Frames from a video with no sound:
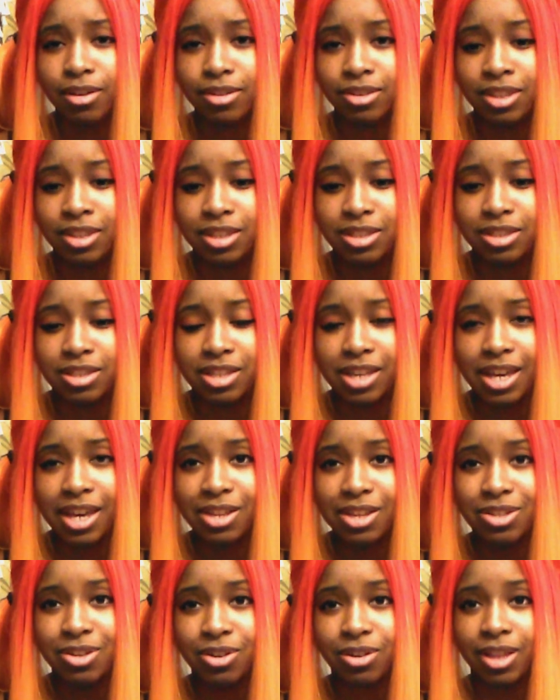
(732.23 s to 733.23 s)
these
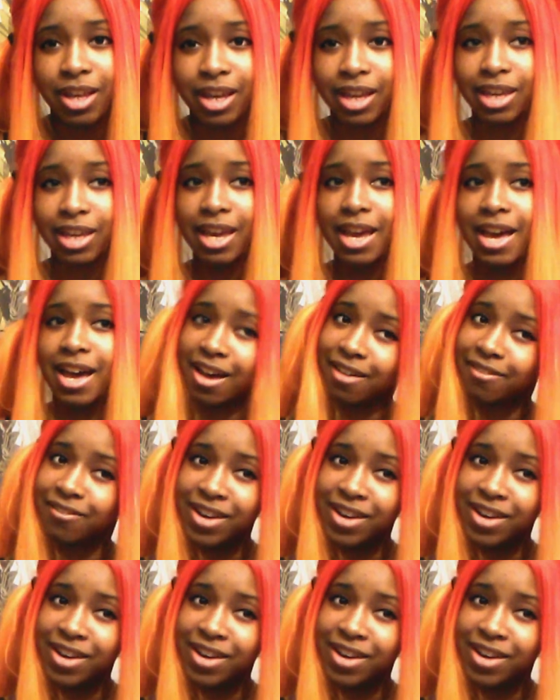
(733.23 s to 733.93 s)
kids are like, yeah,